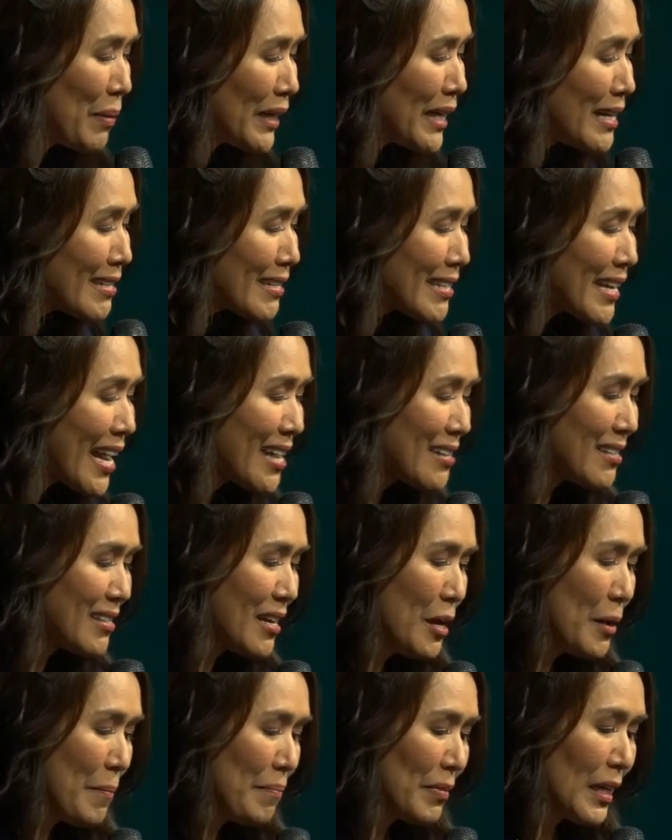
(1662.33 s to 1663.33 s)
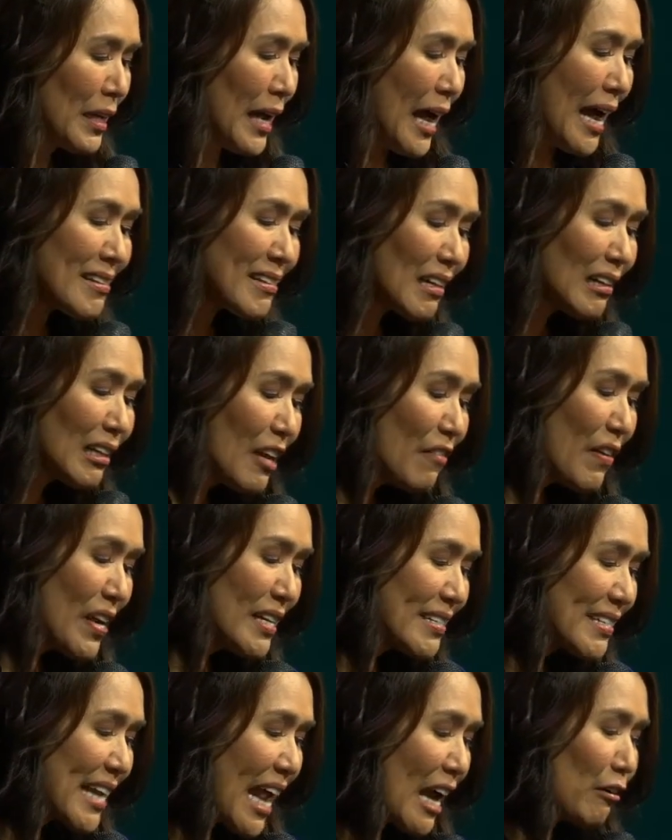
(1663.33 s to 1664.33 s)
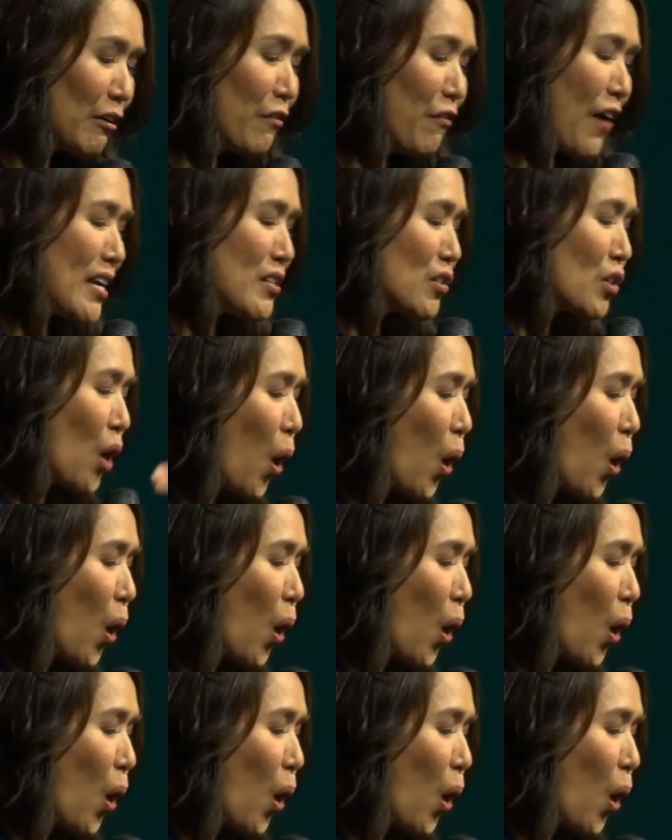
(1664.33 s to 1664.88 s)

But he says, as a living sacrifice,